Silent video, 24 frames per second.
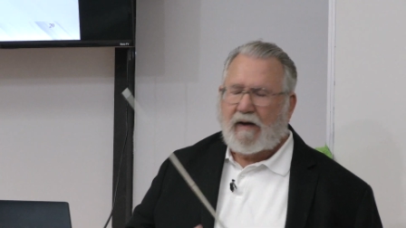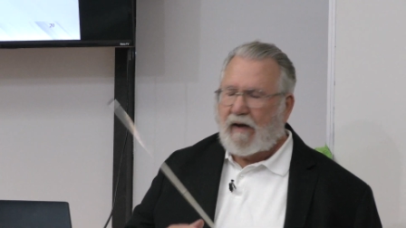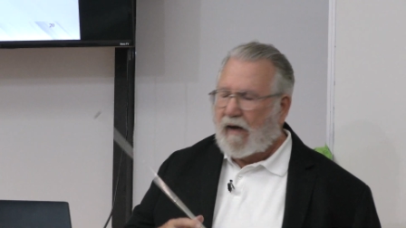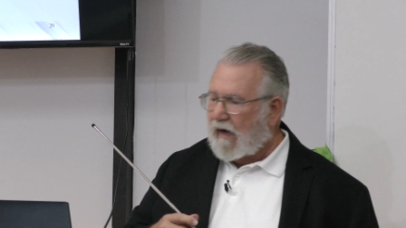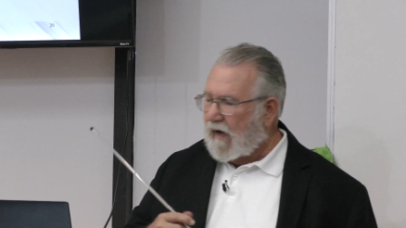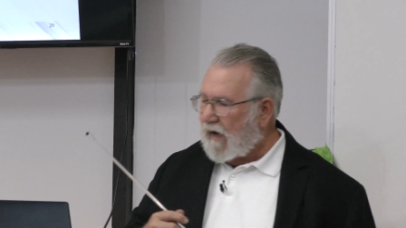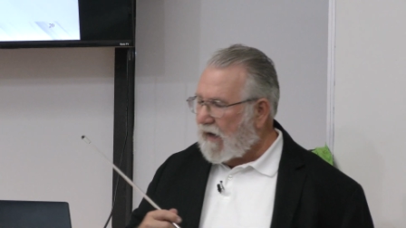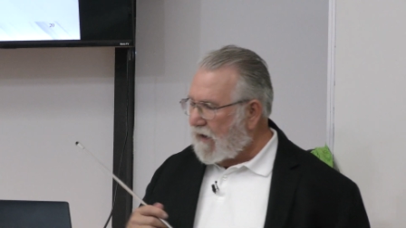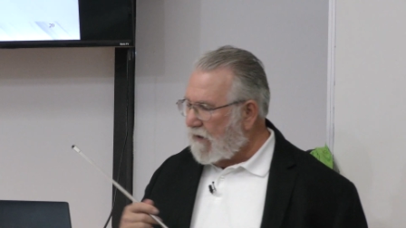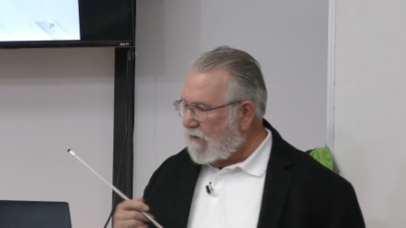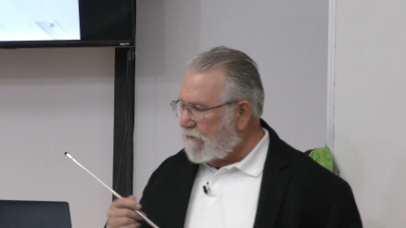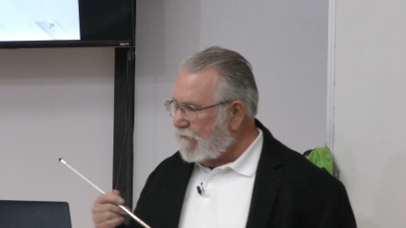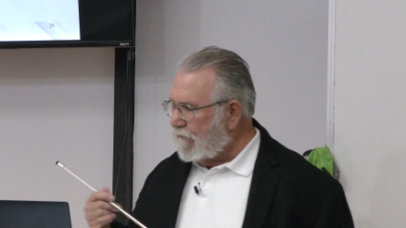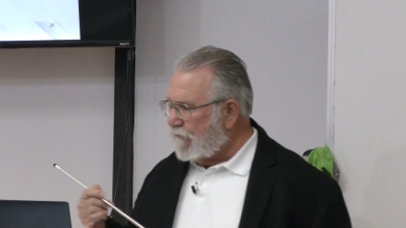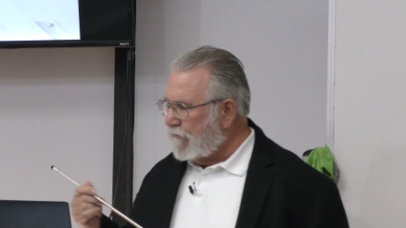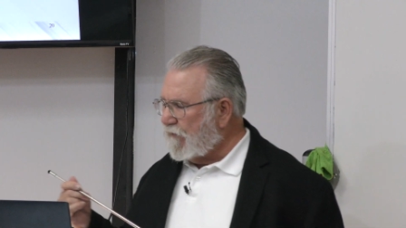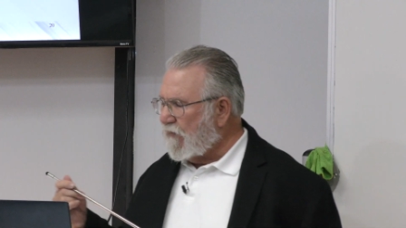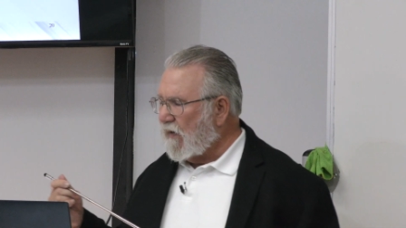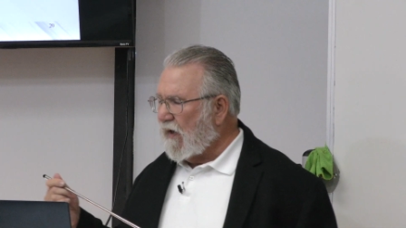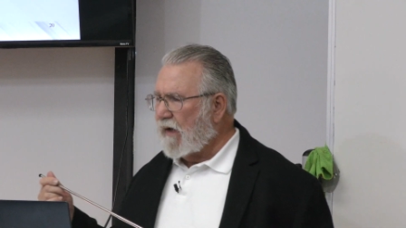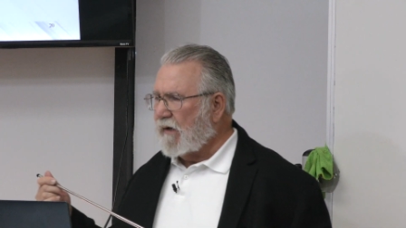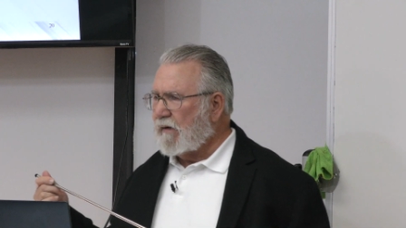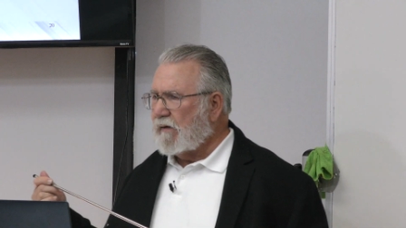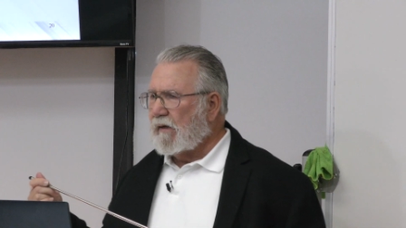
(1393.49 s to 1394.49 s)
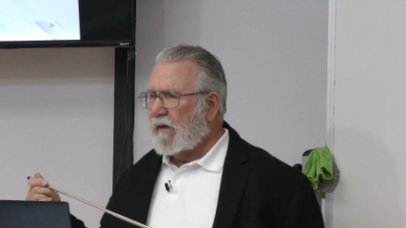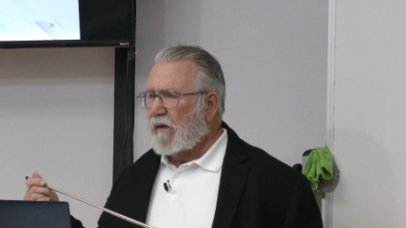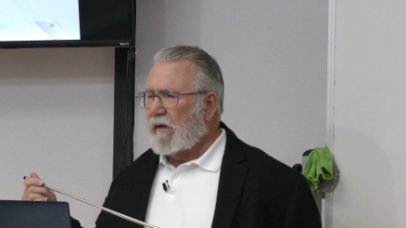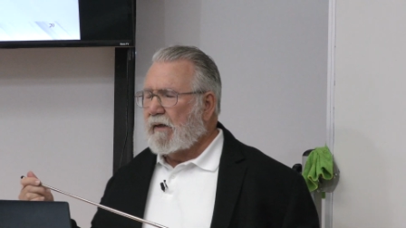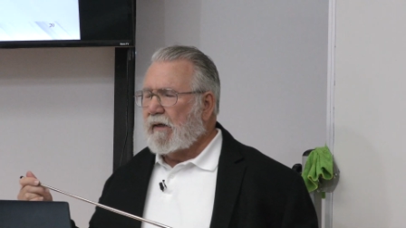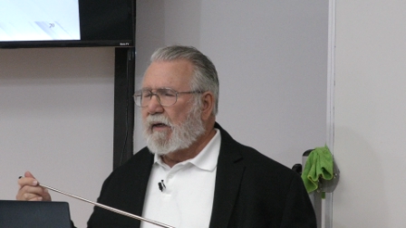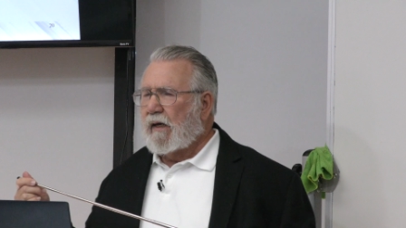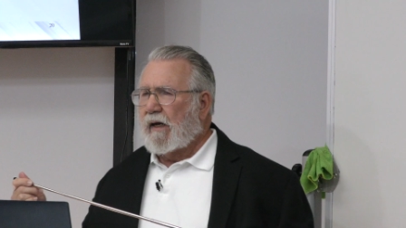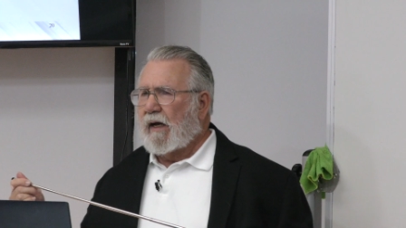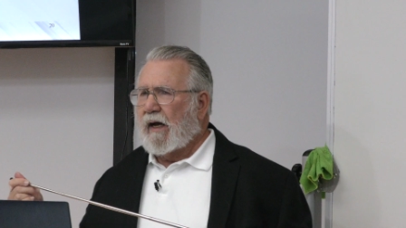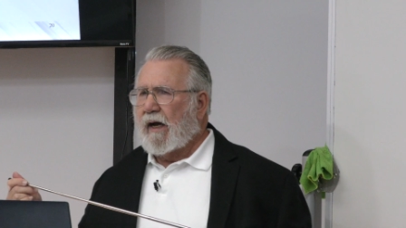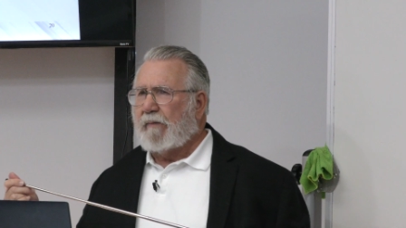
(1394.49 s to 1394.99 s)
I'm
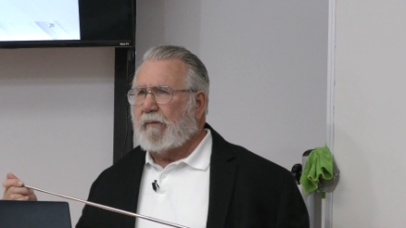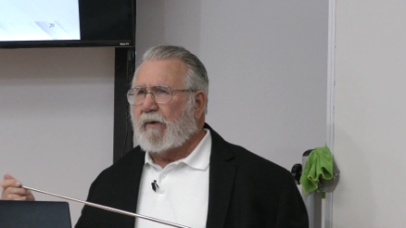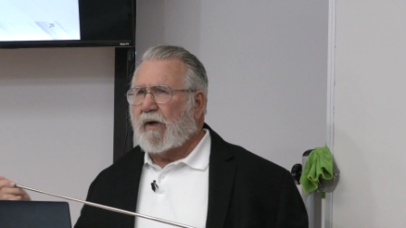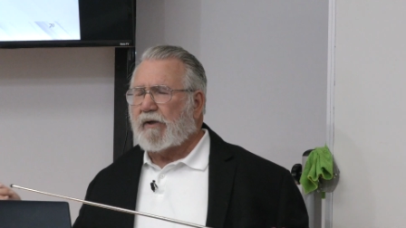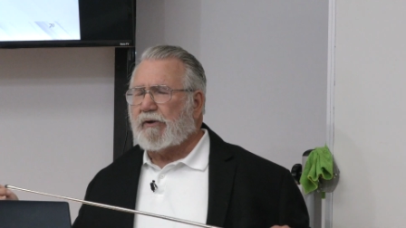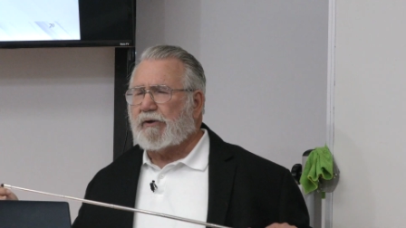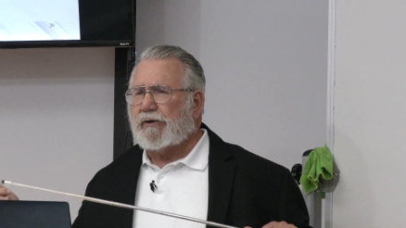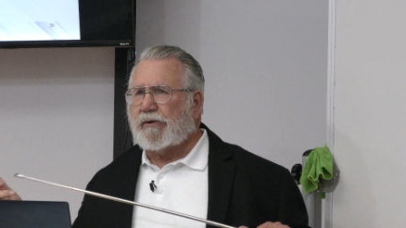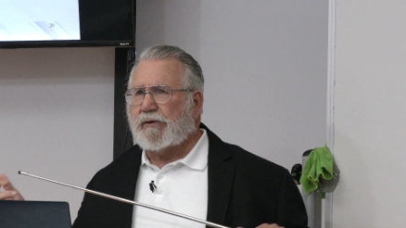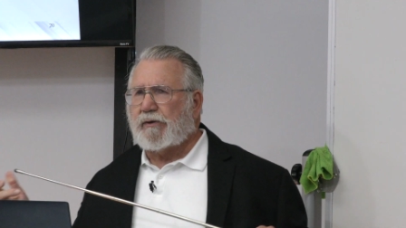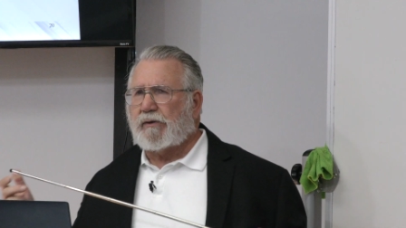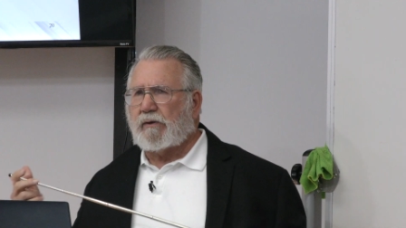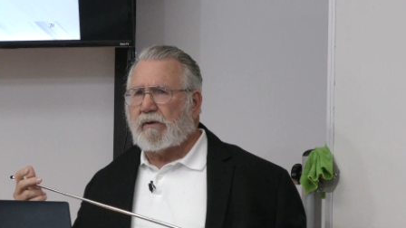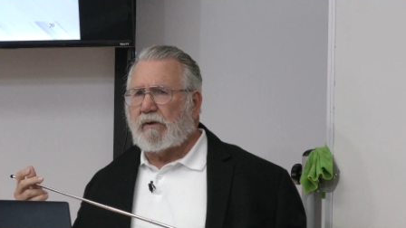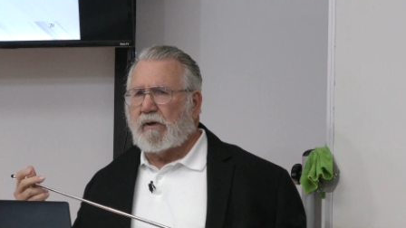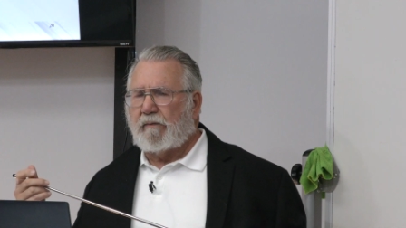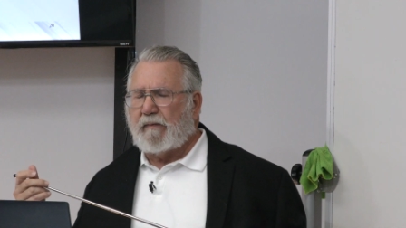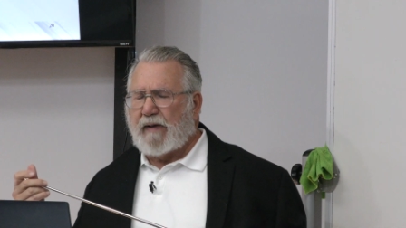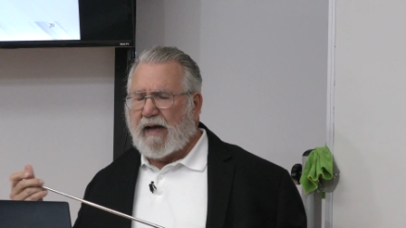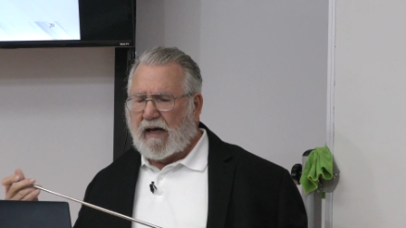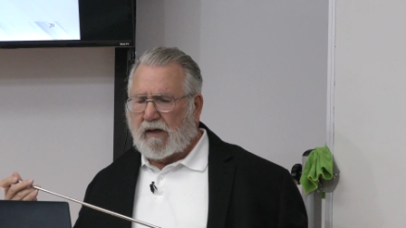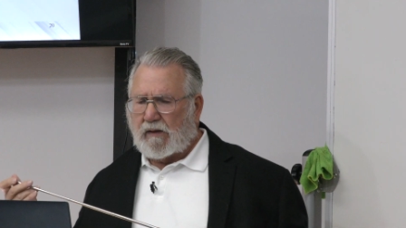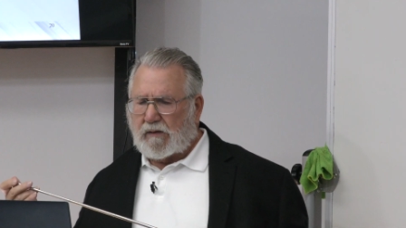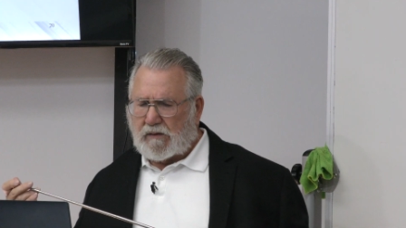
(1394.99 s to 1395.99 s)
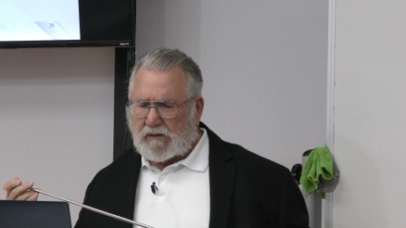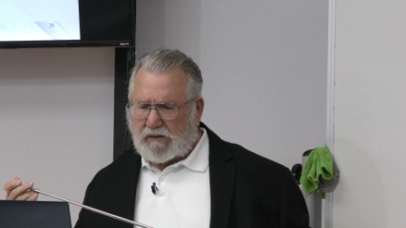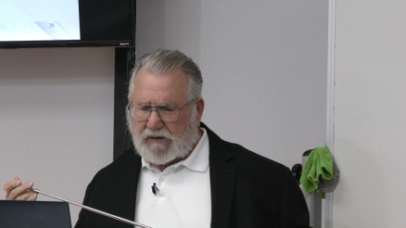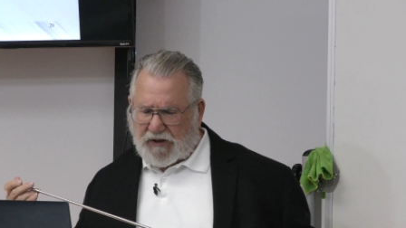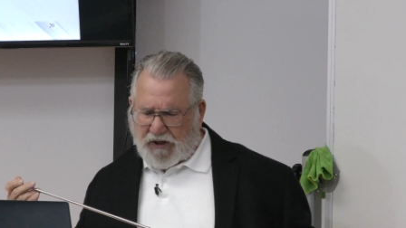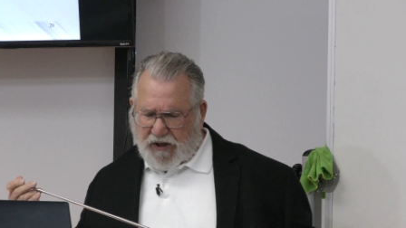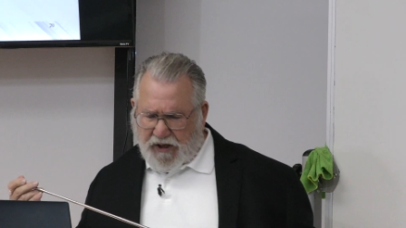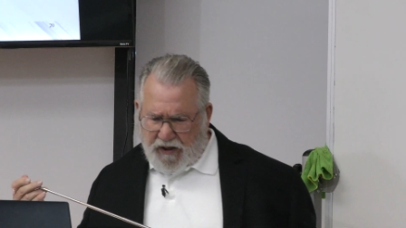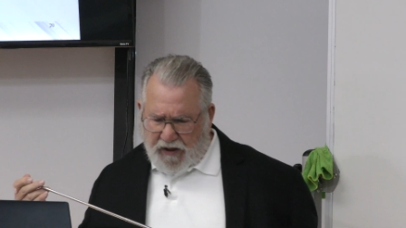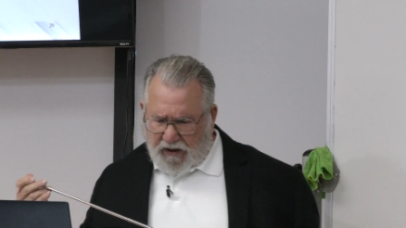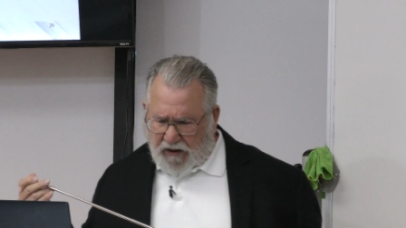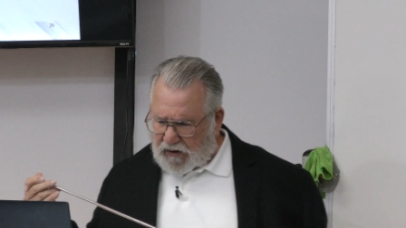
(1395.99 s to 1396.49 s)
not sure about
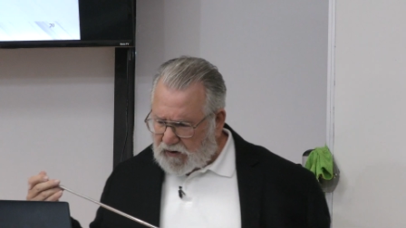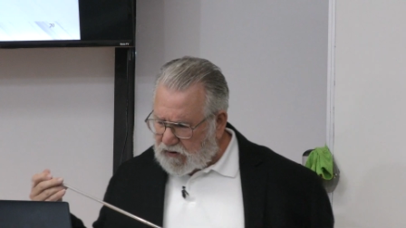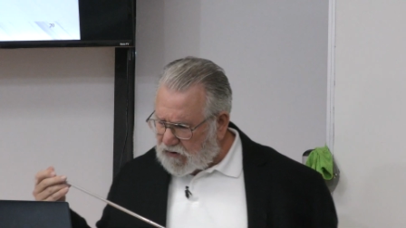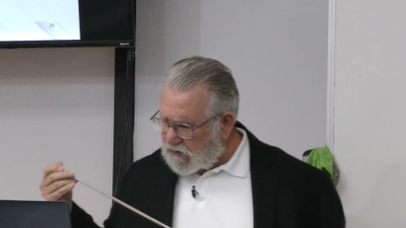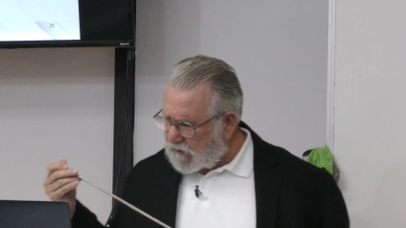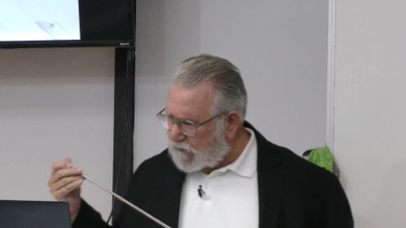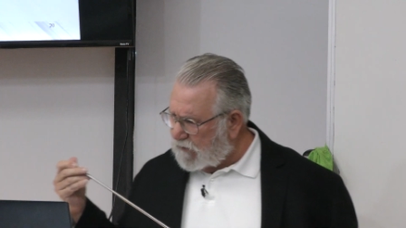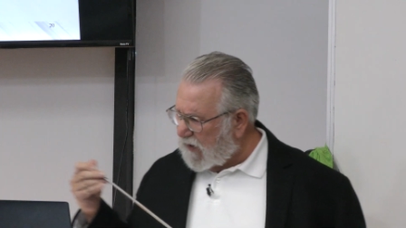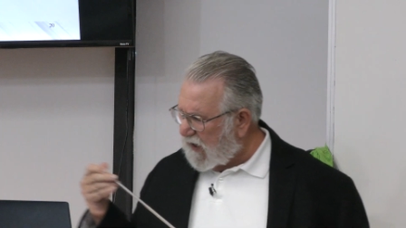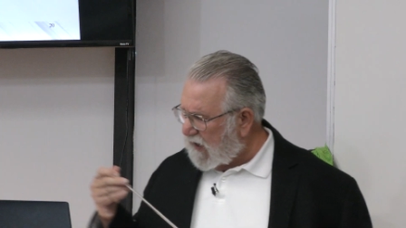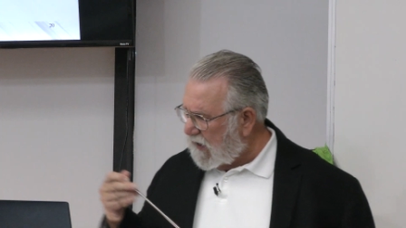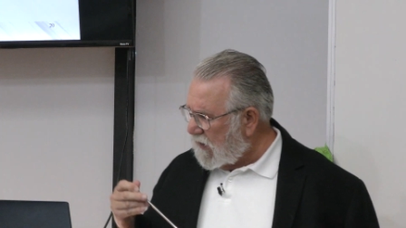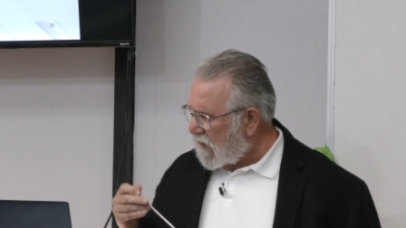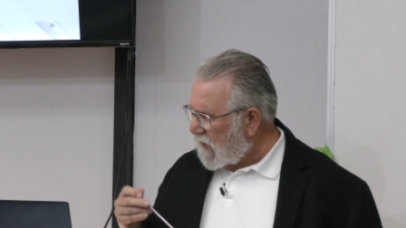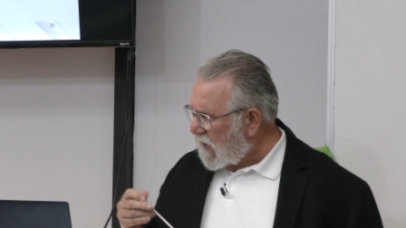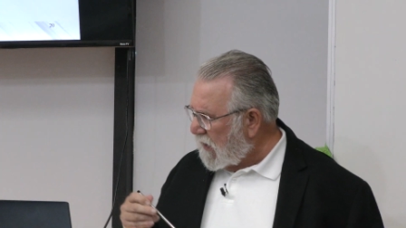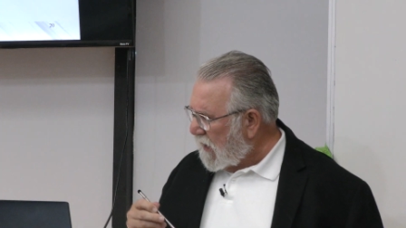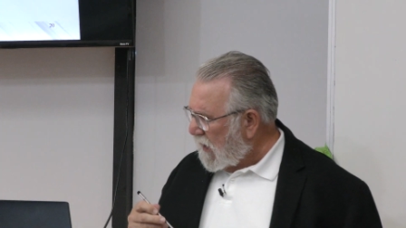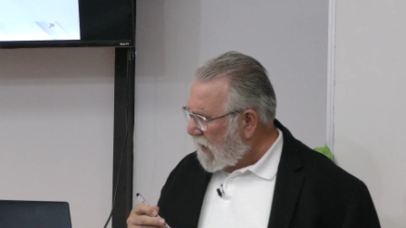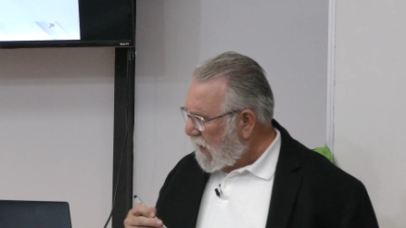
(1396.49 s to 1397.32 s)
Kings, but